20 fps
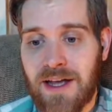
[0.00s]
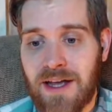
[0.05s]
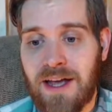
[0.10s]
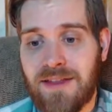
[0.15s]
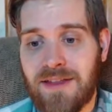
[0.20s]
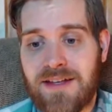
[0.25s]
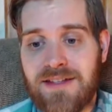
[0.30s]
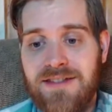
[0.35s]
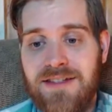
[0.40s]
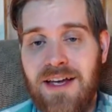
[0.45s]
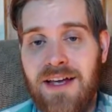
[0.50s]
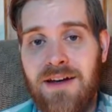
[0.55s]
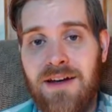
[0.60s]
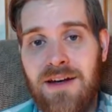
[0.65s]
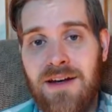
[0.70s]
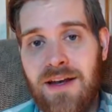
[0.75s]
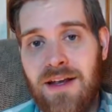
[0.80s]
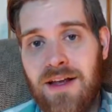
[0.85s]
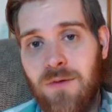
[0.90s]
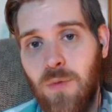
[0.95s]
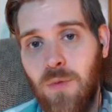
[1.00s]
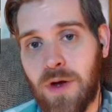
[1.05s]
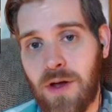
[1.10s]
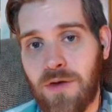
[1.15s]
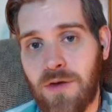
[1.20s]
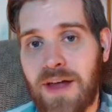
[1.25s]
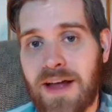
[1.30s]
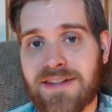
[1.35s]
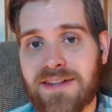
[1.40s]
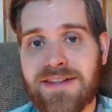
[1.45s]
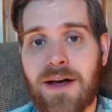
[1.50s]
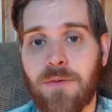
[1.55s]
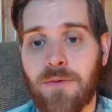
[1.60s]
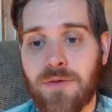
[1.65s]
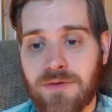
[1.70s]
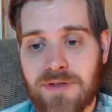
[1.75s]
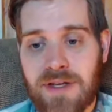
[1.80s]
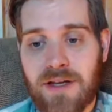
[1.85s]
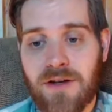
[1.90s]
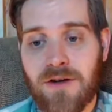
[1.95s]
and they said, well, that's how we'll
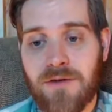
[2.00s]
take over